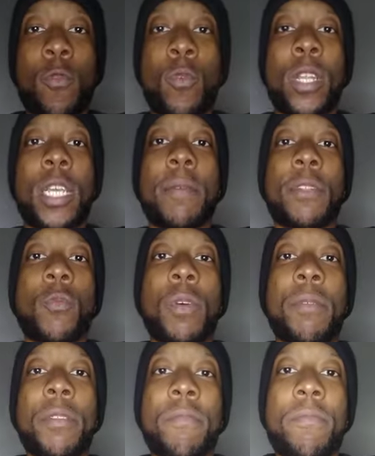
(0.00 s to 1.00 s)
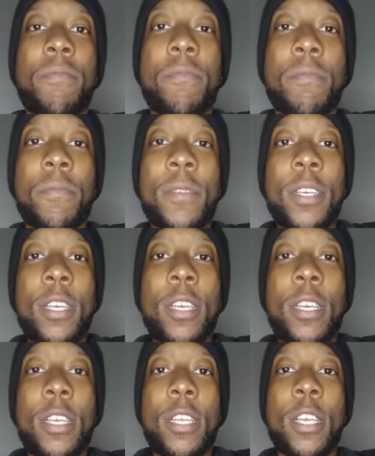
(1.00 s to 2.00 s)
when it comes to women.
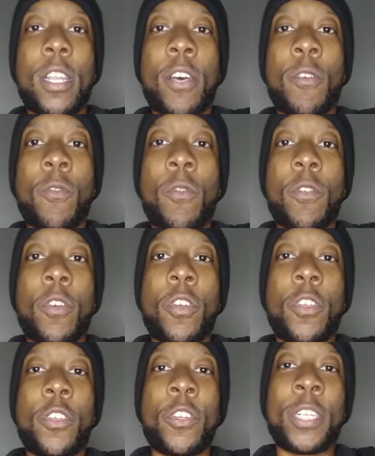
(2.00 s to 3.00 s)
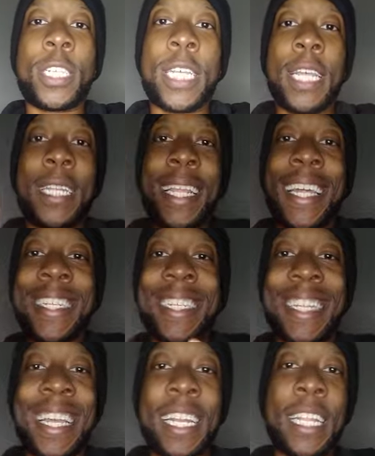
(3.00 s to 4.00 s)
You know, you're setting that
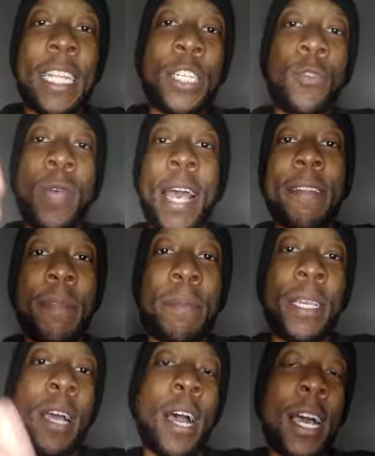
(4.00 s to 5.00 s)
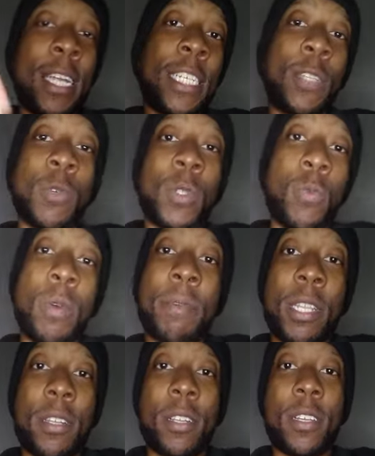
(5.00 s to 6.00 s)
standard that you have to be honest with
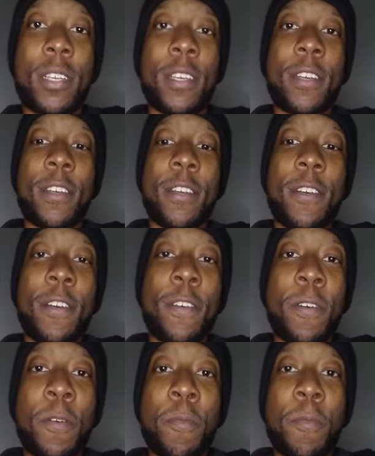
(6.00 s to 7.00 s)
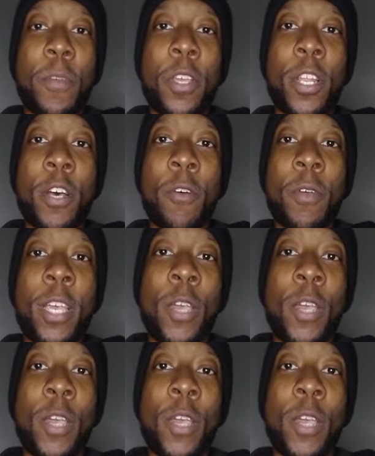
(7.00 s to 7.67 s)
women. You know,